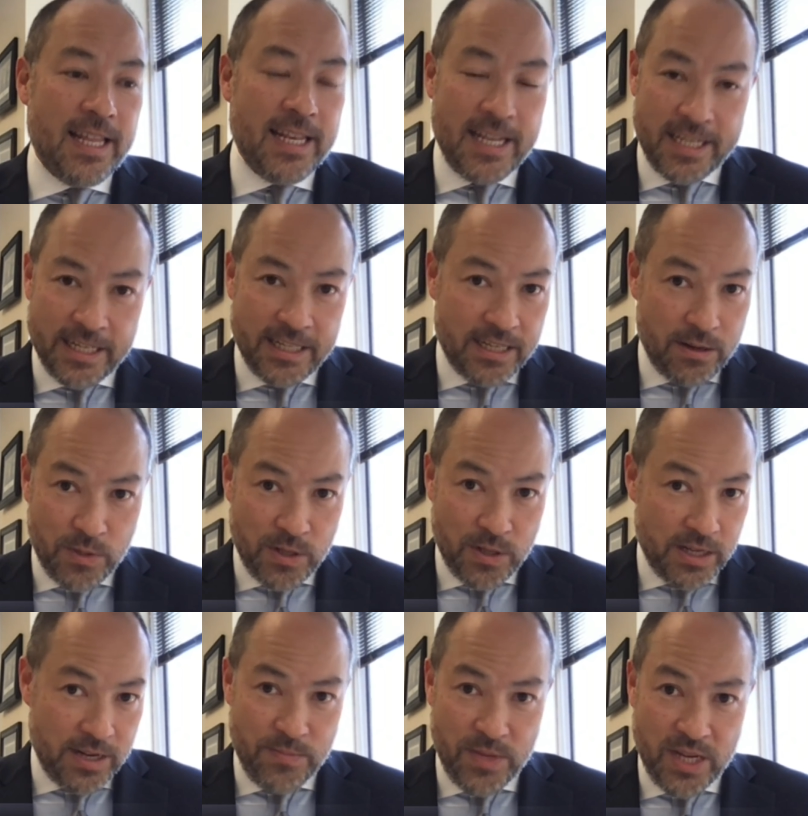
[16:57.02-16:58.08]
then
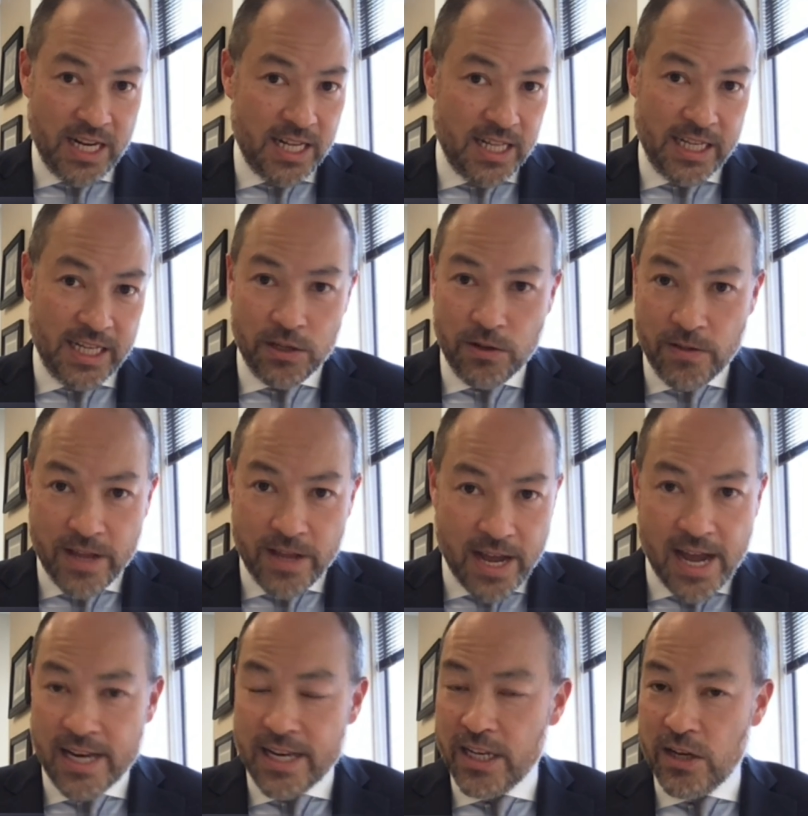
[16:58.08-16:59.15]
disassemble it immediately so
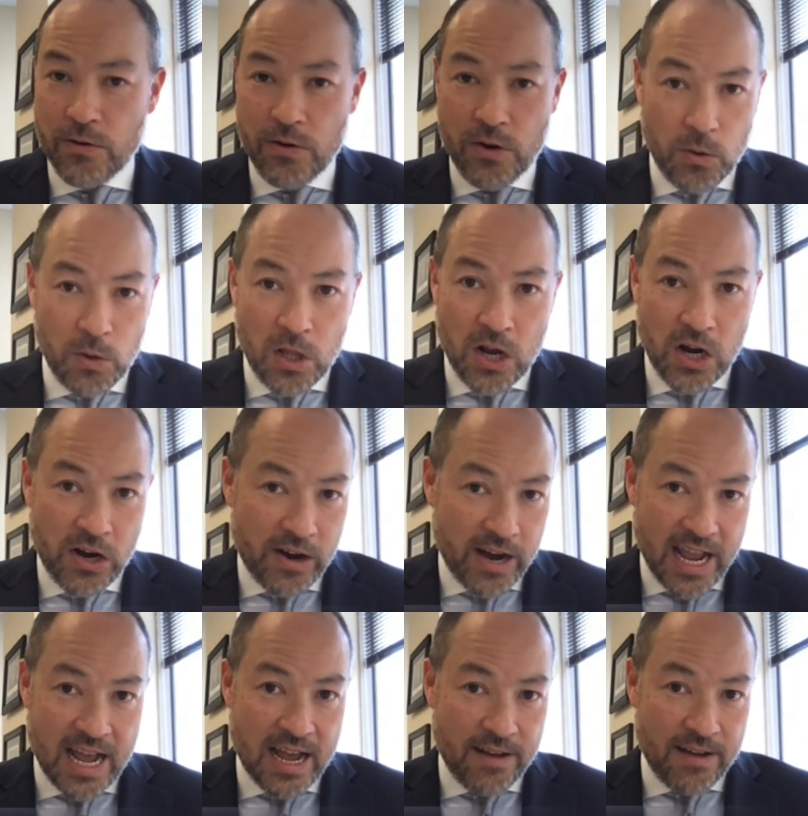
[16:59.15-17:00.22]
that you no longer
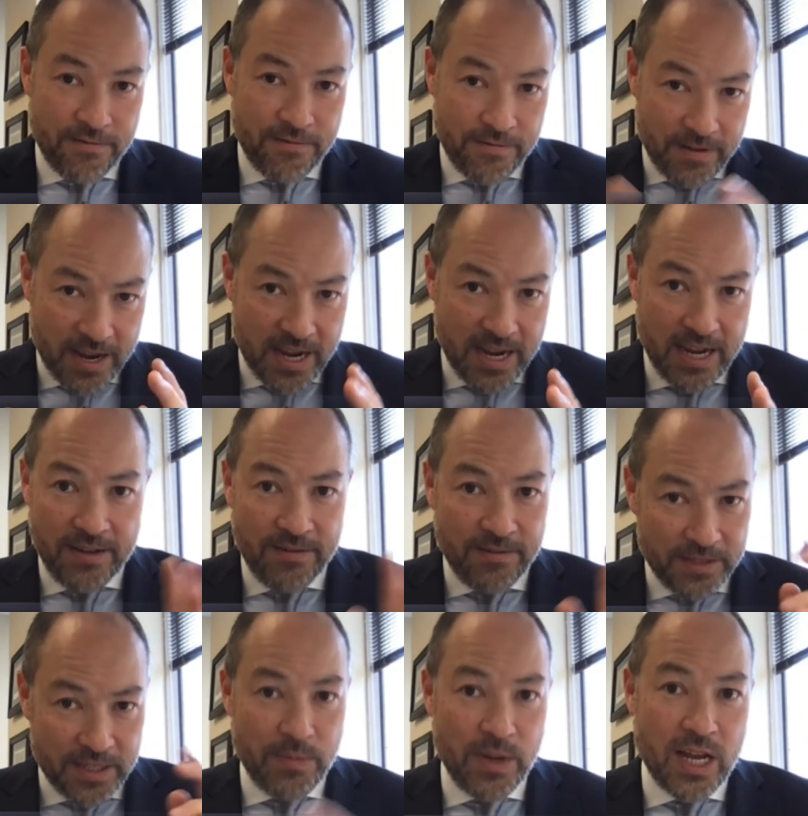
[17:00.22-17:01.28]
have
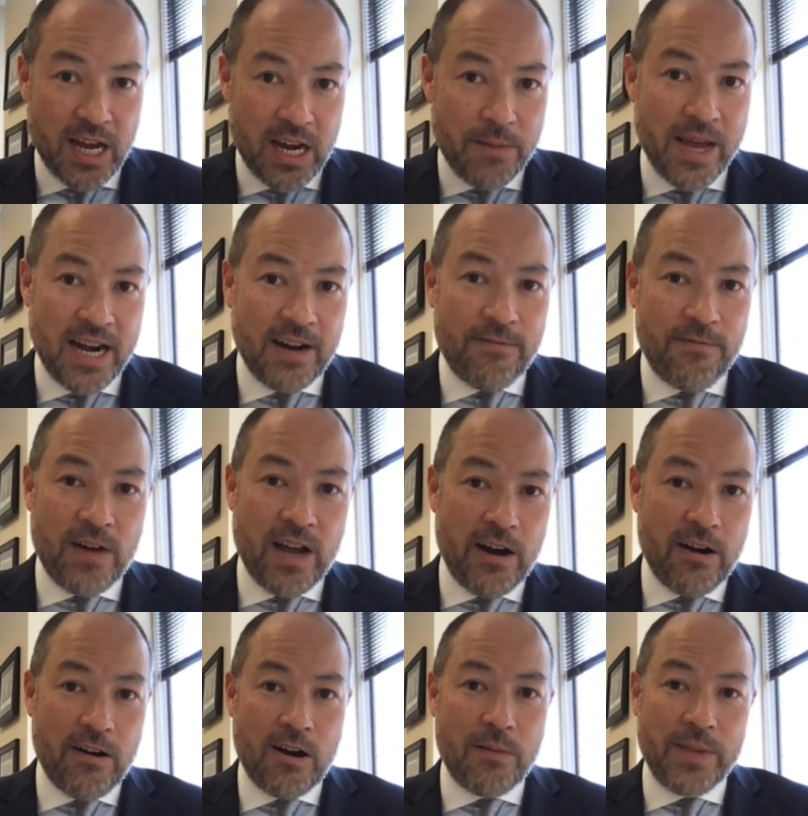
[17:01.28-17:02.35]
a semi-automatic
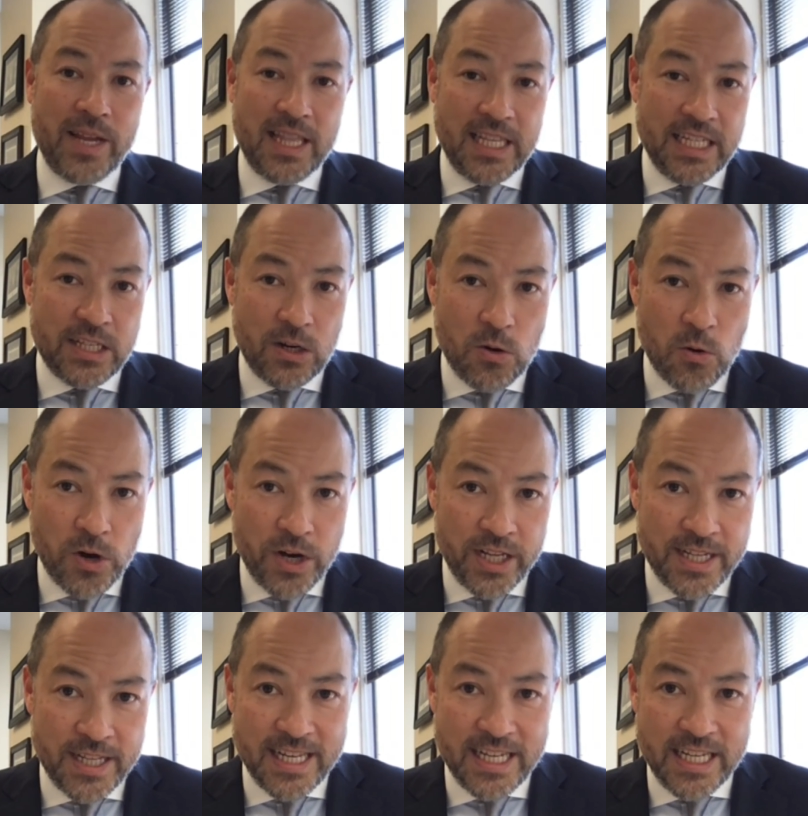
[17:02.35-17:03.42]
firearm, at least
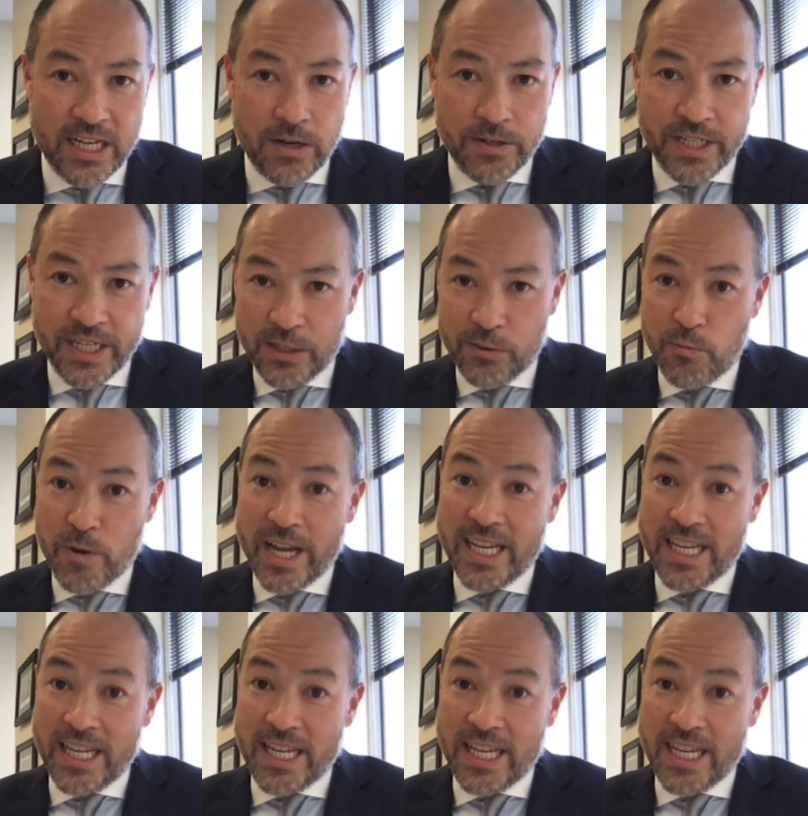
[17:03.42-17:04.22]
according to the DOJ's